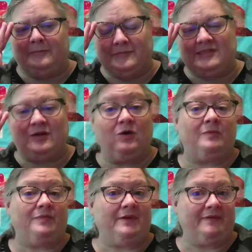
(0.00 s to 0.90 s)

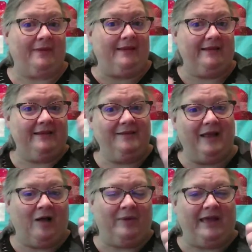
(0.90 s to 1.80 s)
So
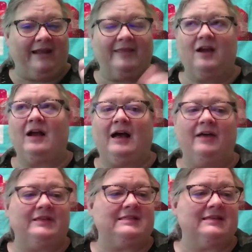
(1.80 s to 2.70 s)
I'll be getting there.
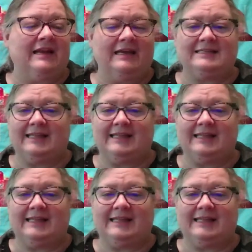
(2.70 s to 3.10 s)
This is a nice